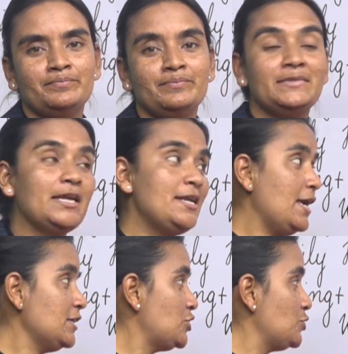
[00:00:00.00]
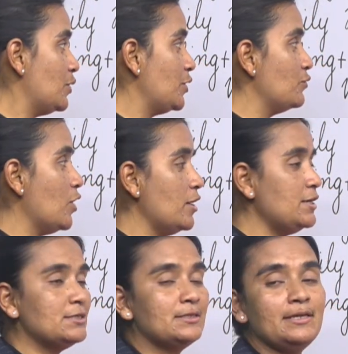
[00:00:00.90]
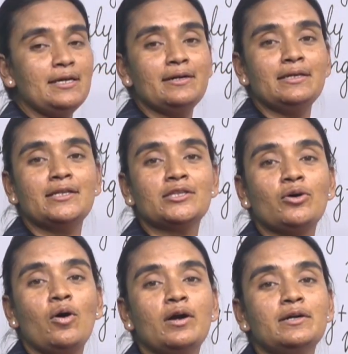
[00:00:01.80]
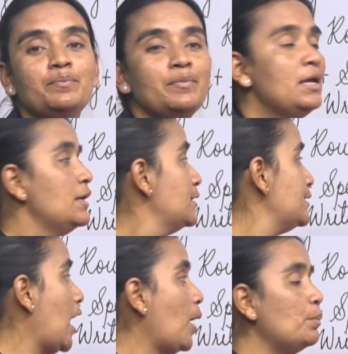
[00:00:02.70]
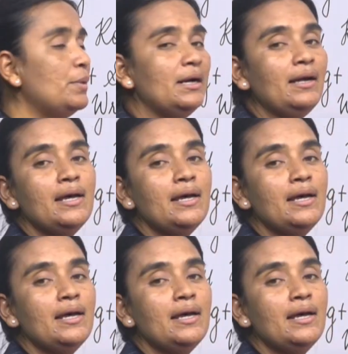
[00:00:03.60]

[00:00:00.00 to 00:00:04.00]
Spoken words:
The next one word is there in the third number.